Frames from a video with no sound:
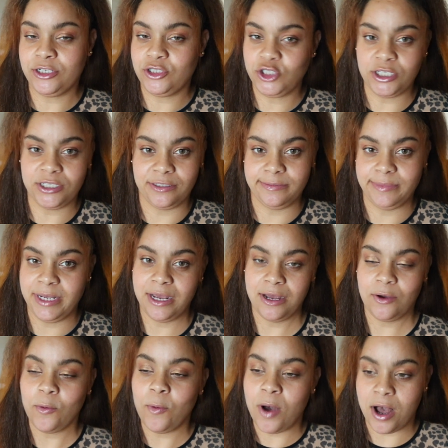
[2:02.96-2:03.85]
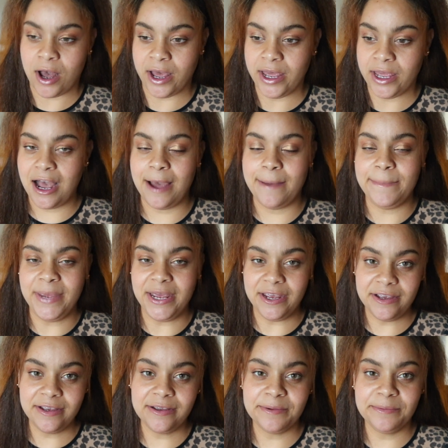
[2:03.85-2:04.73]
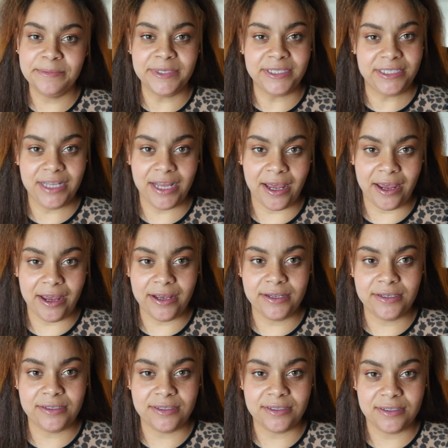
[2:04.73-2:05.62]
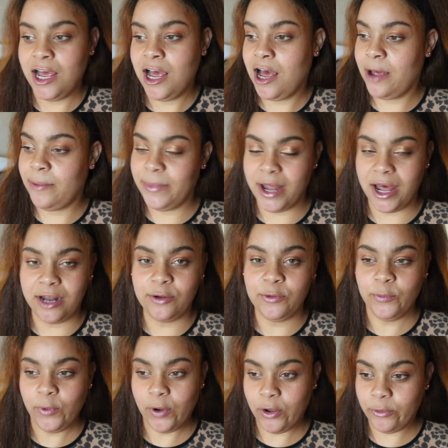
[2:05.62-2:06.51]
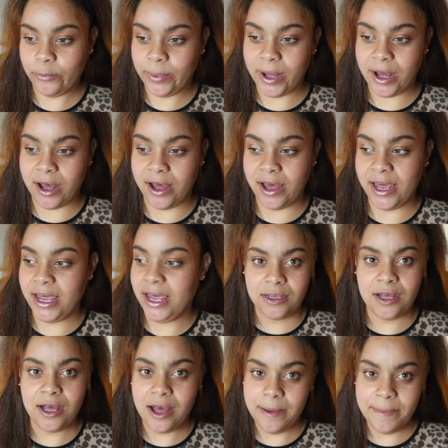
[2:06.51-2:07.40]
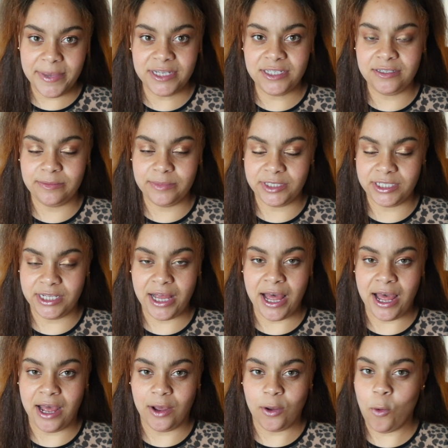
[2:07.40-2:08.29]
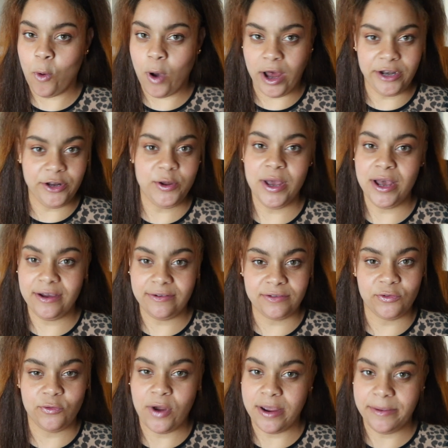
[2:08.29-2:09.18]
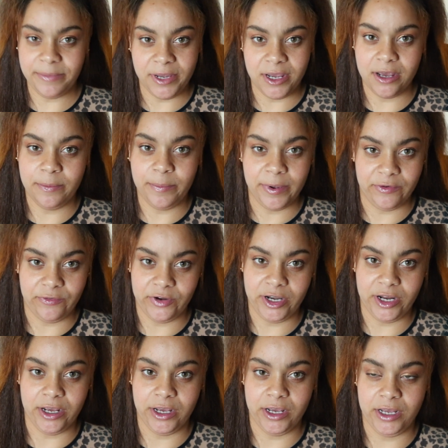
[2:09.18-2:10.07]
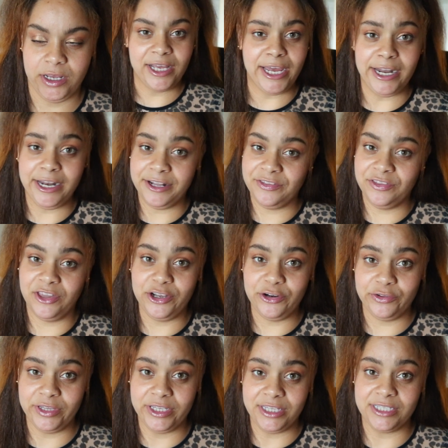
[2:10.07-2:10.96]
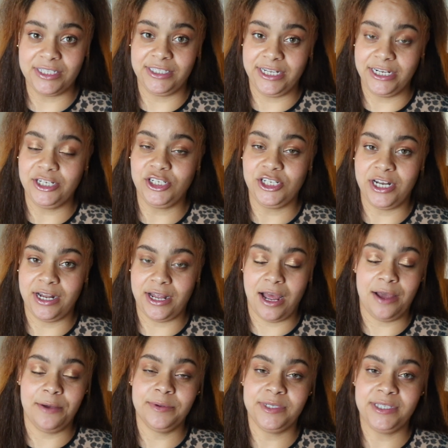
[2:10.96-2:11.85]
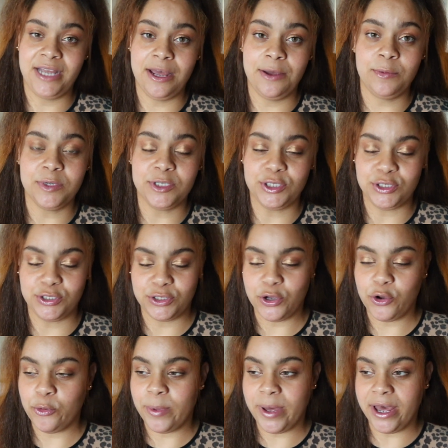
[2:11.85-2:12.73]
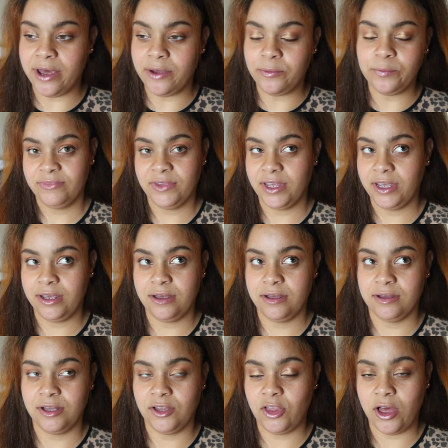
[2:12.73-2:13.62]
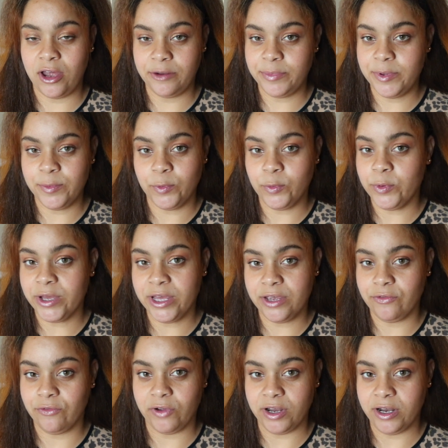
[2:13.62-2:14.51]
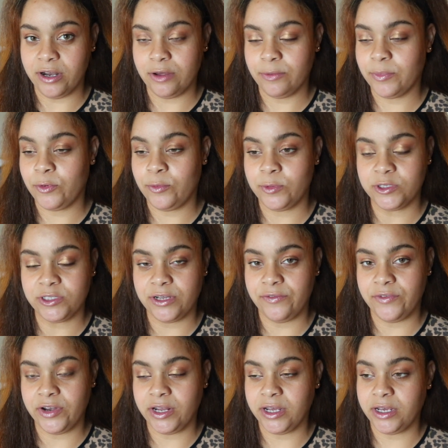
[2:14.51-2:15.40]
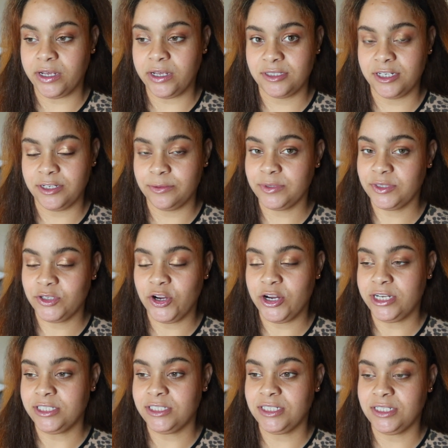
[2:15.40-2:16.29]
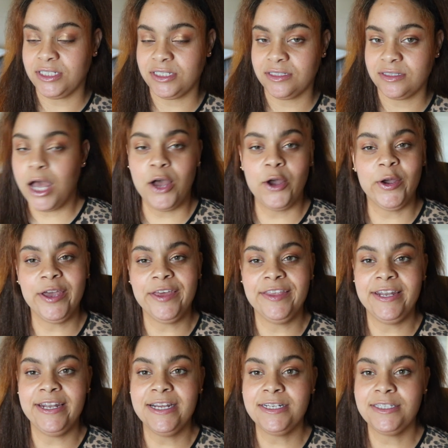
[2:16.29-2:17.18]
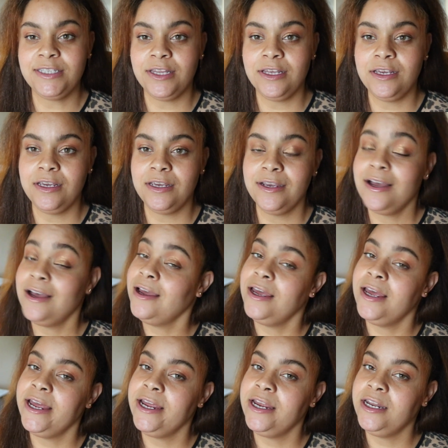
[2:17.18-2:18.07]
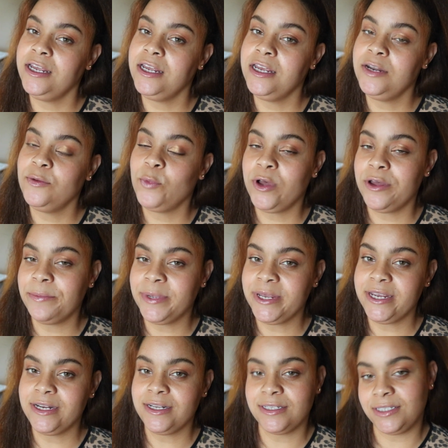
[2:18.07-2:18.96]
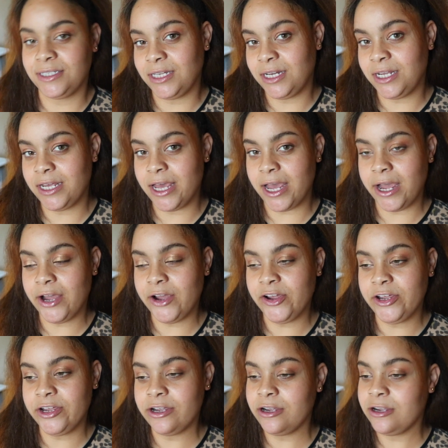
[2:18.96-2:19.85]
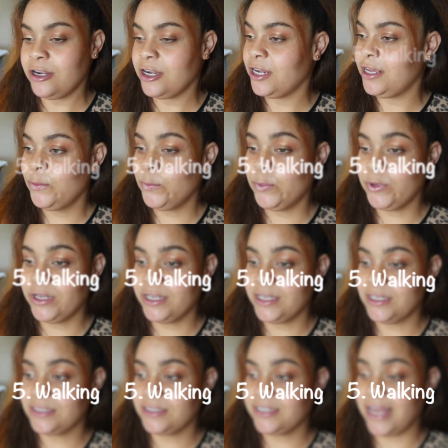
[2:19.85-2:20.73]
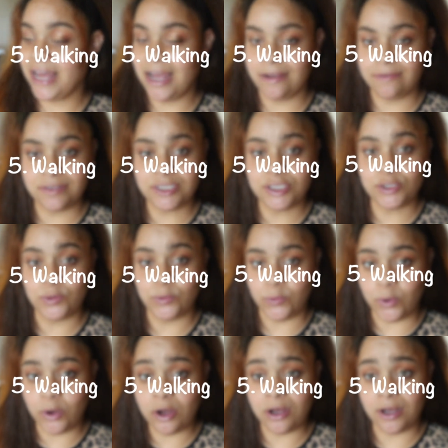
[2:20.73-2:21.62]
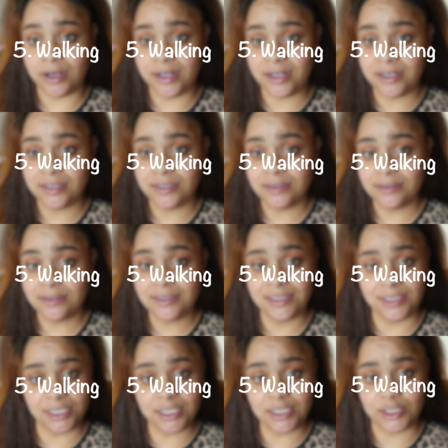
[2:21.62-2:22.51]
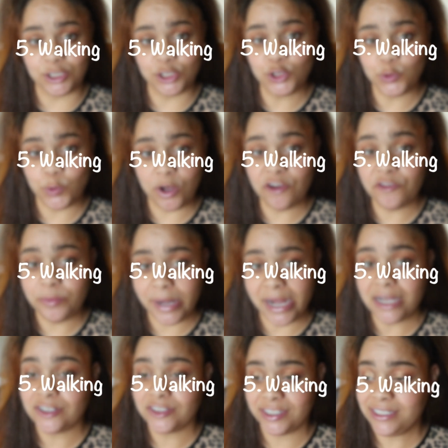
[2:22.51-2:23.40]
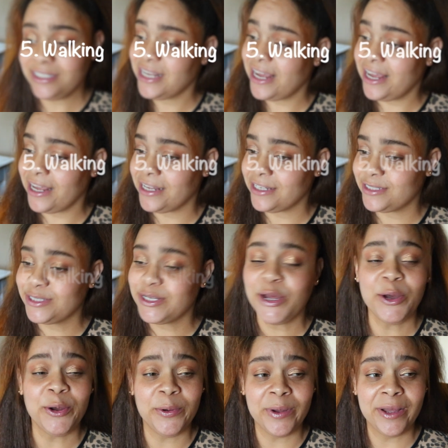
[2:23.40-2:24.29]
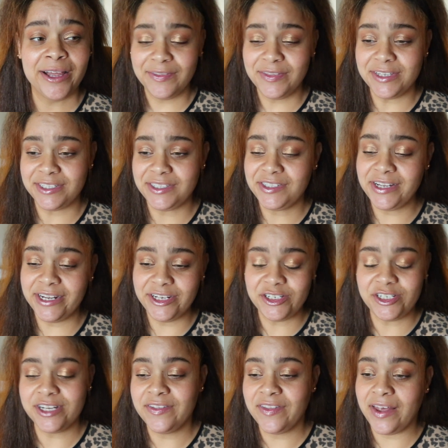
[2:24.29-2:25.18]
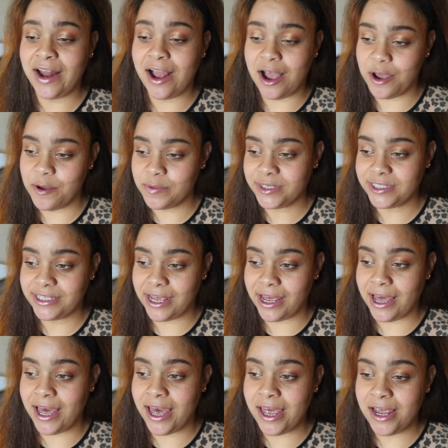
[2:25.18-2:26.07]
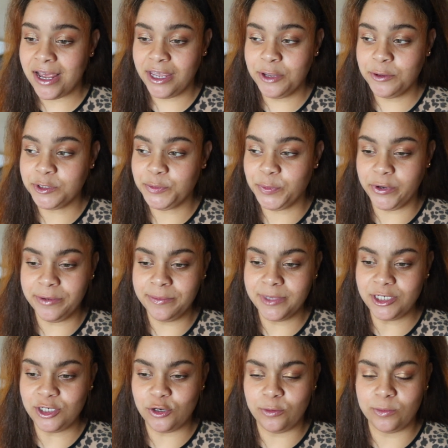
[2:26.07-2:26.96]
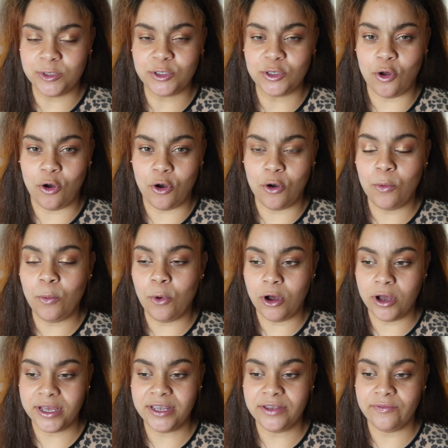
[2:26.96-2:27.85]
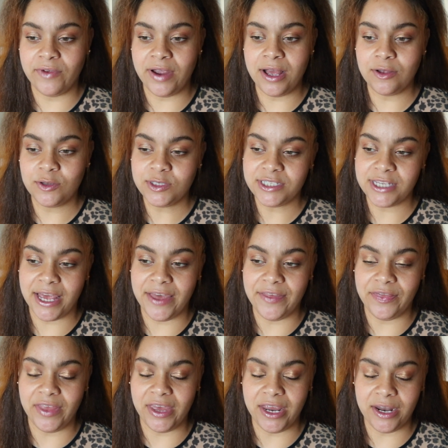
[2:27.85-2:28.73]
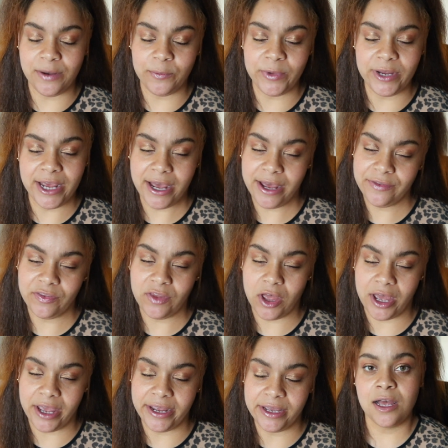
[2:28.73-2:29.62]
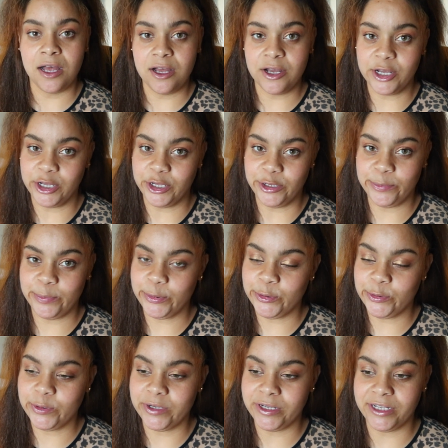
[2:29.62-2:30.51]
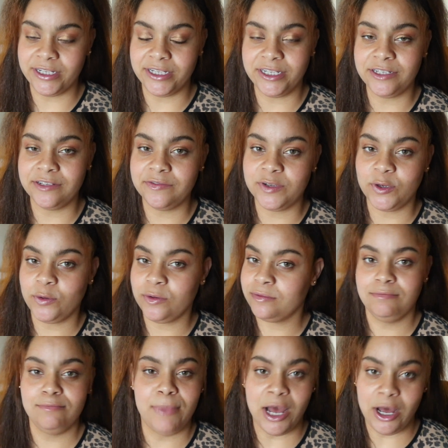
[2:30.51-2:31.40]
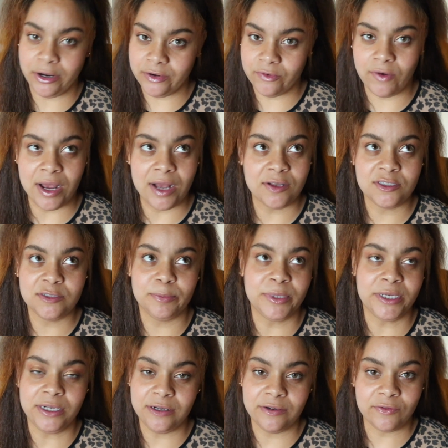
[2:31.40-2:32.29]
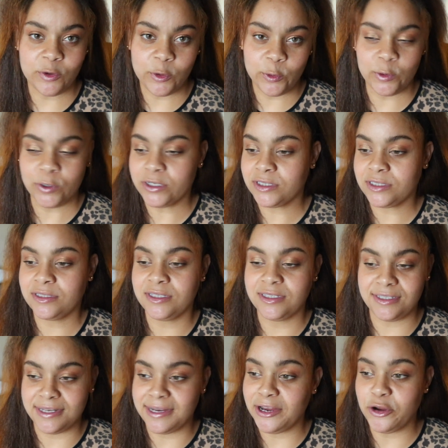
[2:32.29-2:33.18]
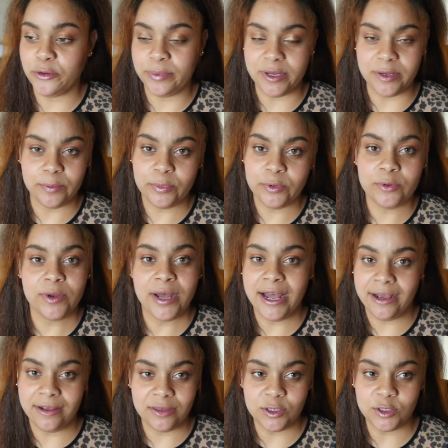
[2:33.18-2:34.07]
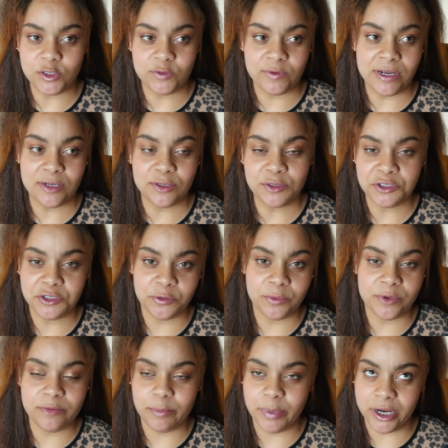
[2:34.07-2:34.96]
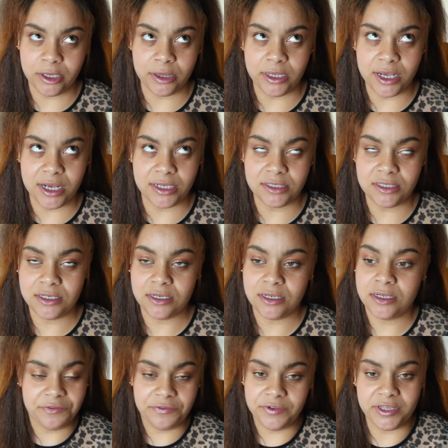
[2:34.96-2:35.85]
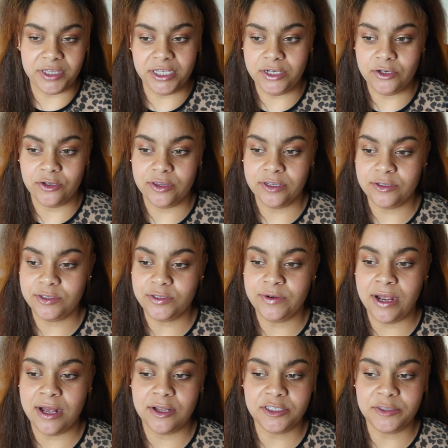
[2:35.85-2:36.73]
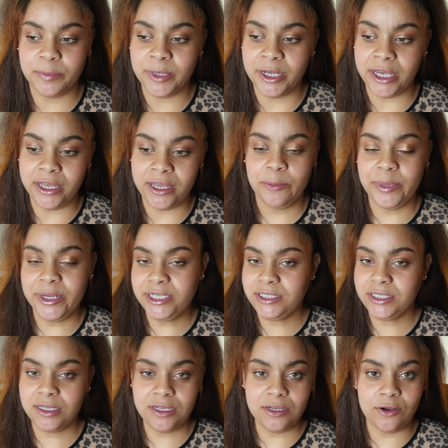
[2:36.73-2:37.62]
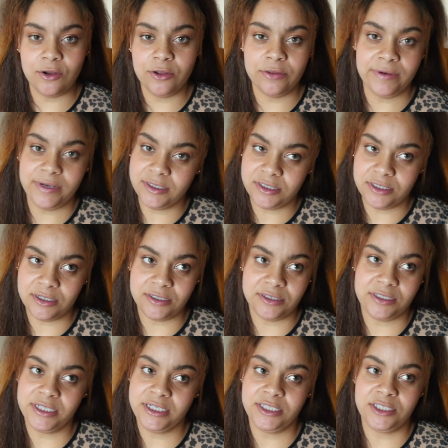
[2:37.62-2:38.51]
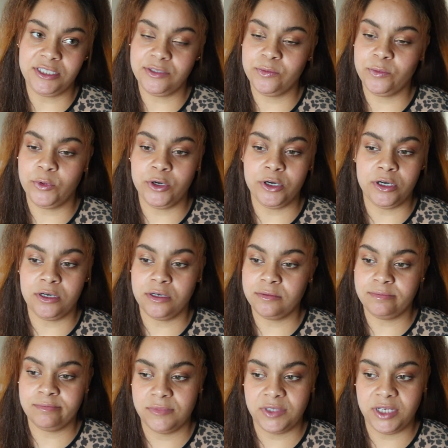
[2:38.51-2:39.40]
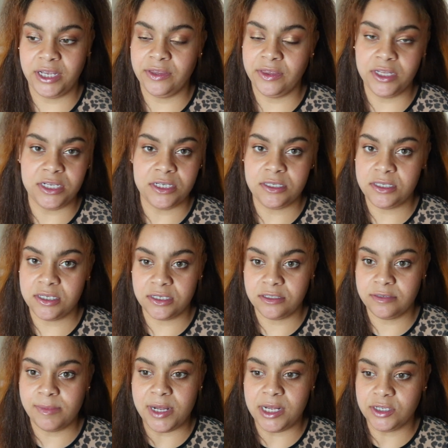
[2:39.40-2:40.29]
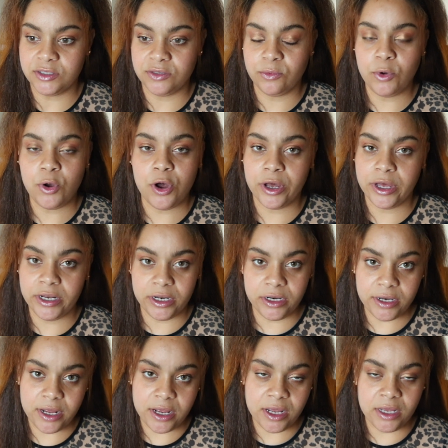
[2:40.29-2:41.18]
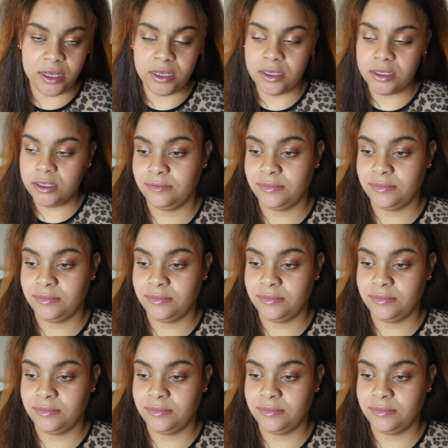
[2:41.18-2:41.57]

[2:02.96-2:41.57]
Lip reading: to stress me out. Why? I make mistakes. I'm not a robot. Cut me some slack. Why do you have to write me up every day? And literally the station I was at was so bad. Like, a lot of people would get written up almost every day. It was crazy. Okay, the next thing I hated while being a city carrier was having to walk 6 to 12 miles a day. So the station that I was at, it was pretty much almost all walking routes, and then we had like a couple of mounted routes, but of course the senior people had those routes, so we barely got to fill in on those routes. But basically all the routes in our station were at least 6 miles of walking a day.